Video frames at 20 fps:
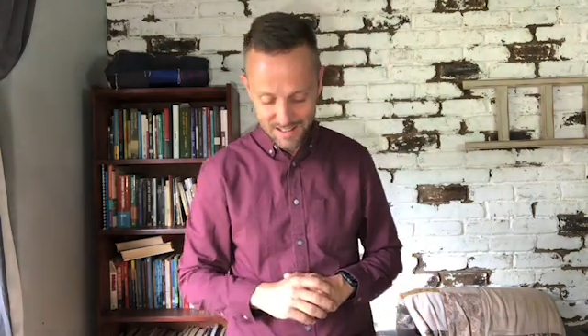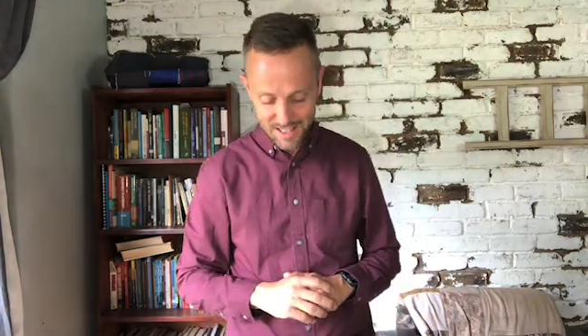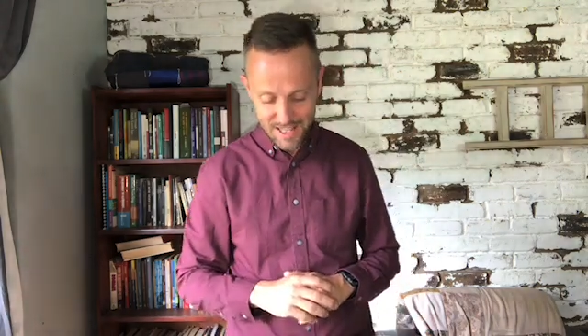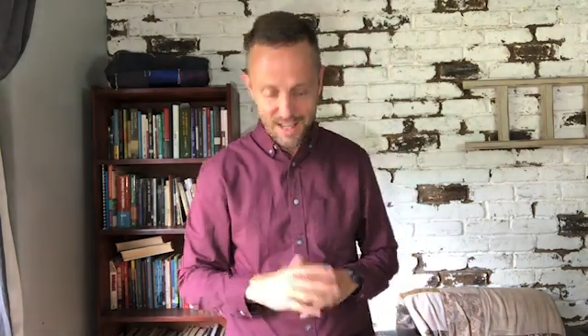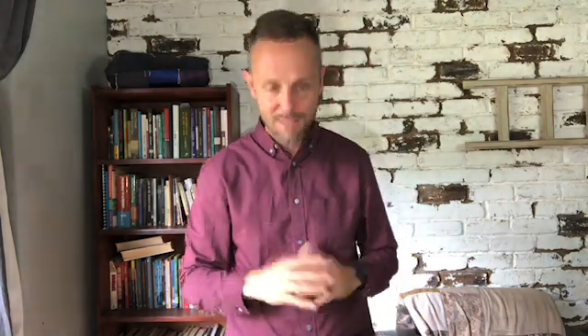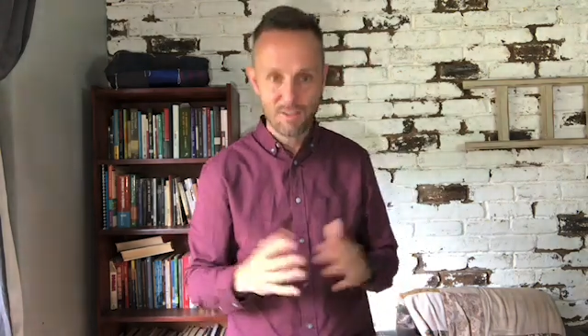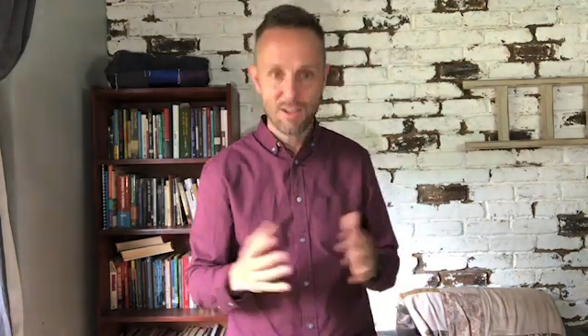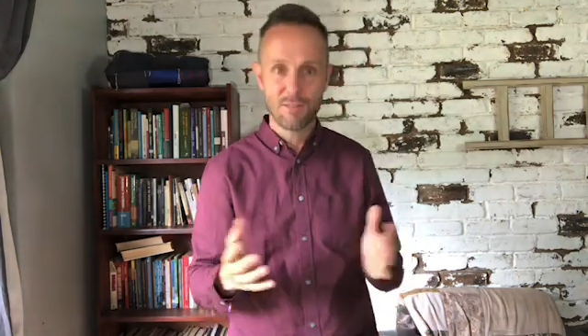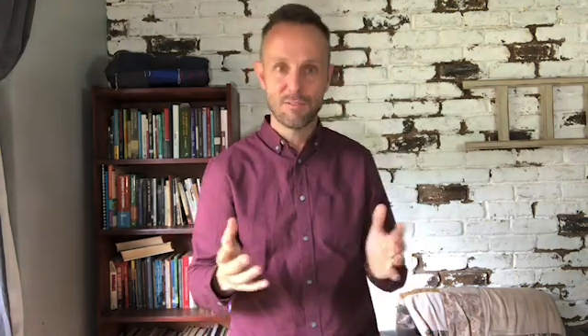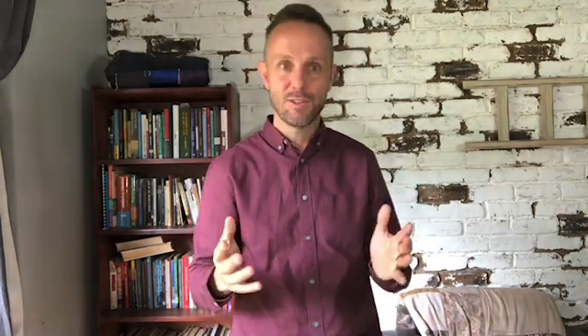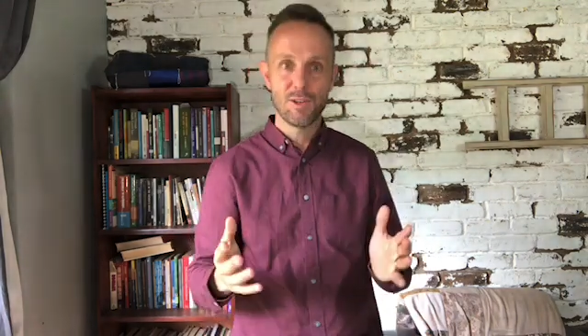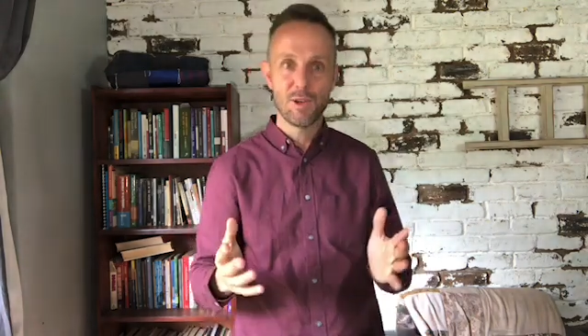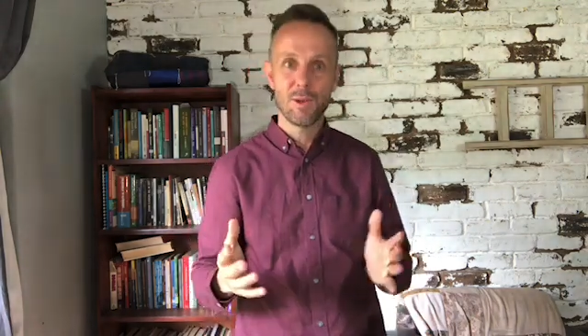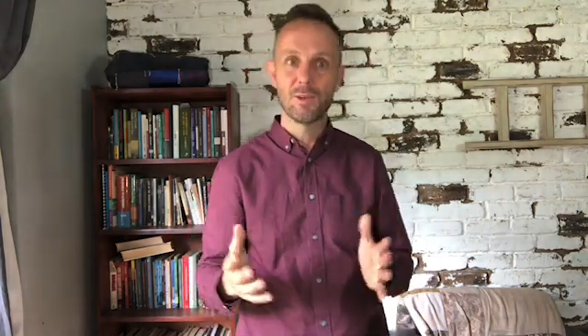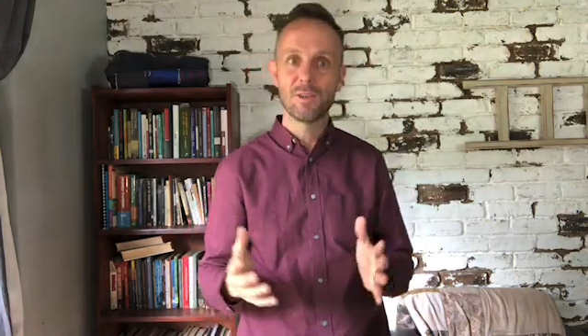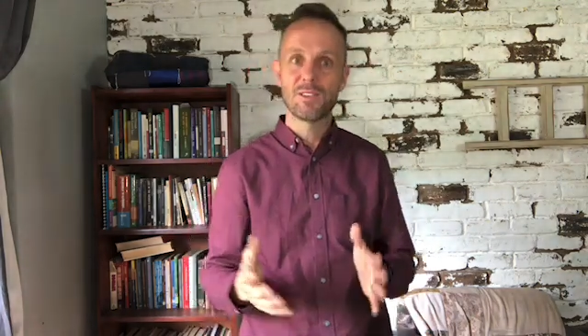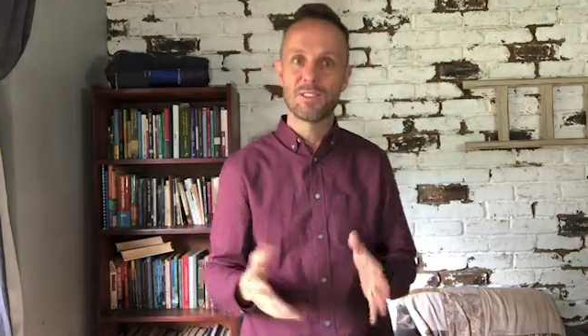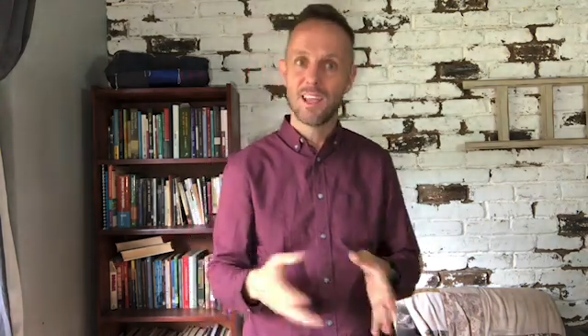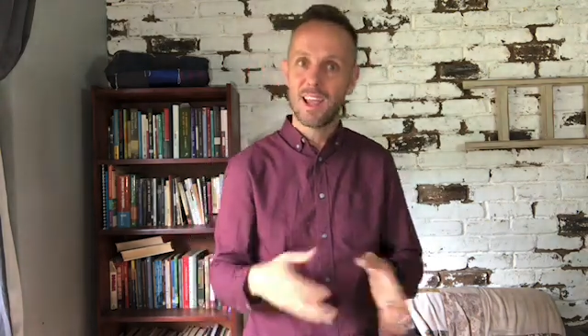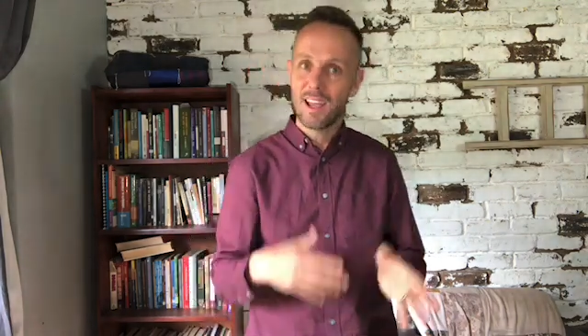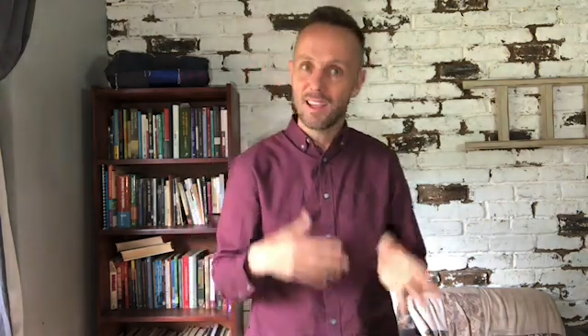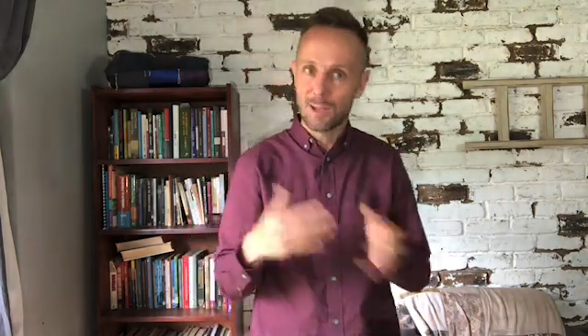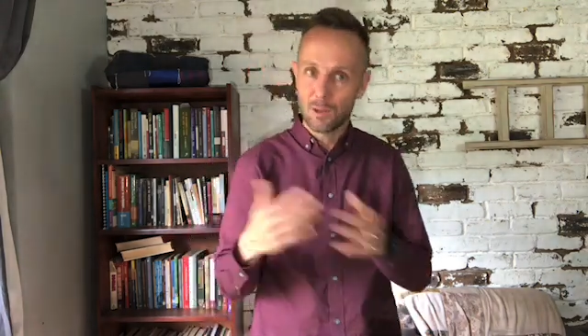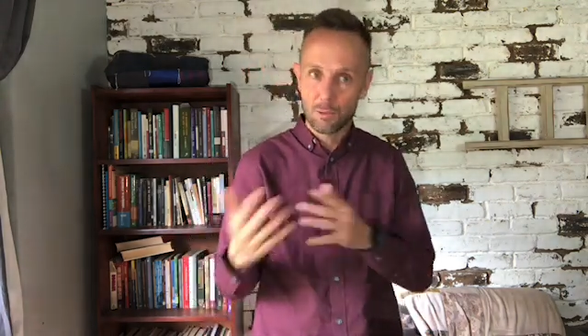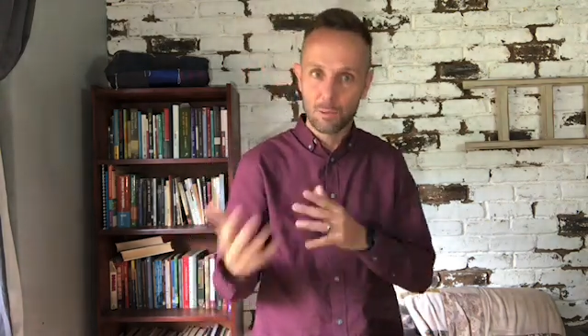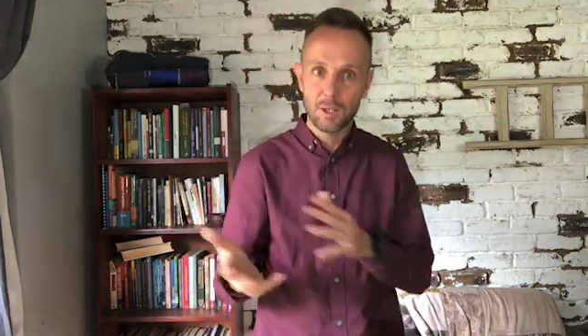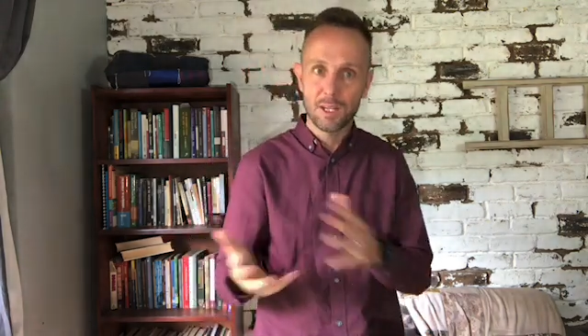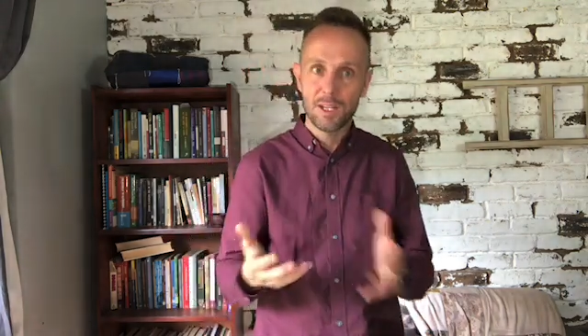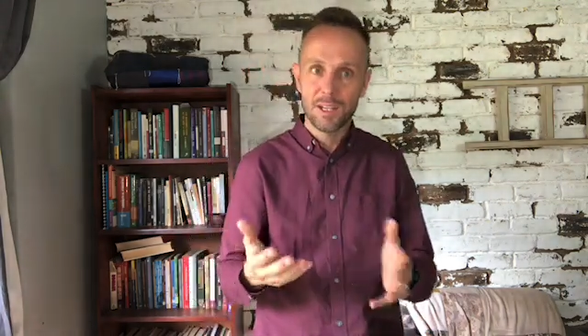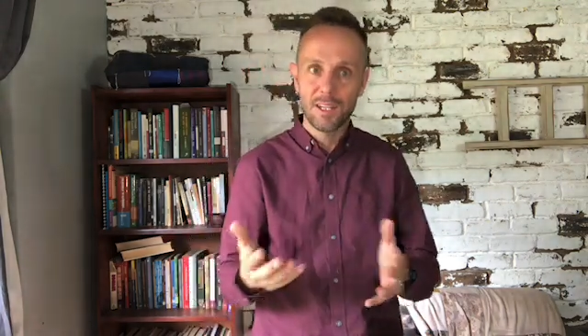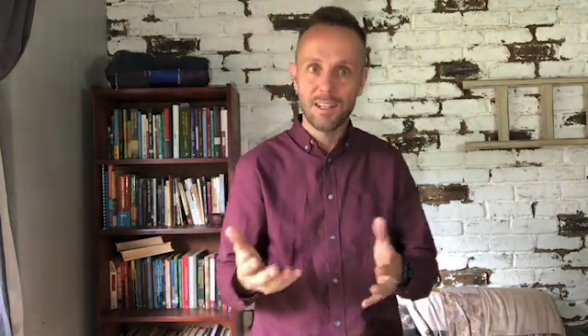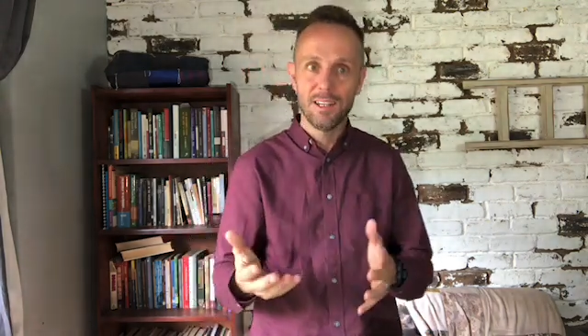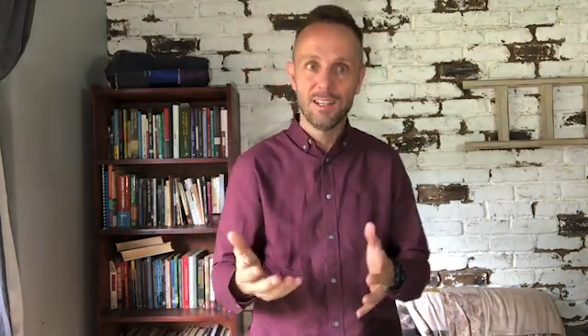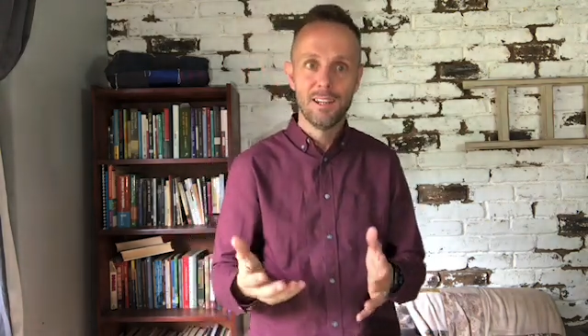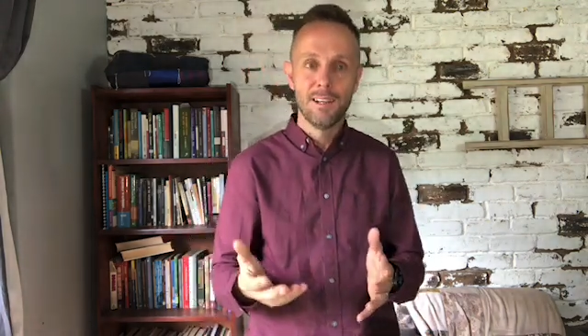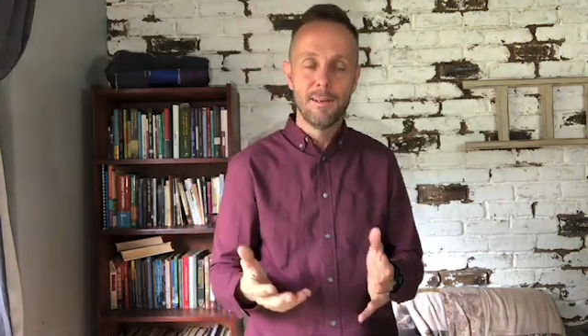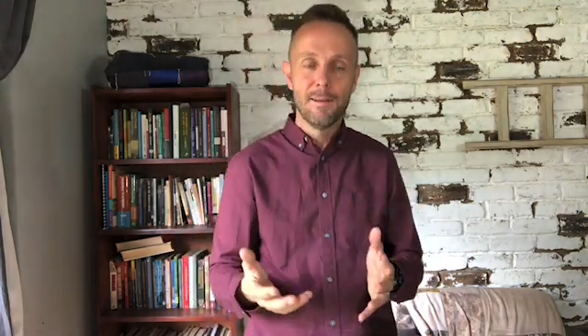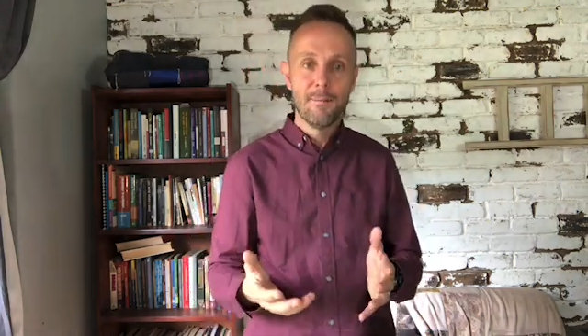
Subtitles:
Have you ever noticed that? You're reading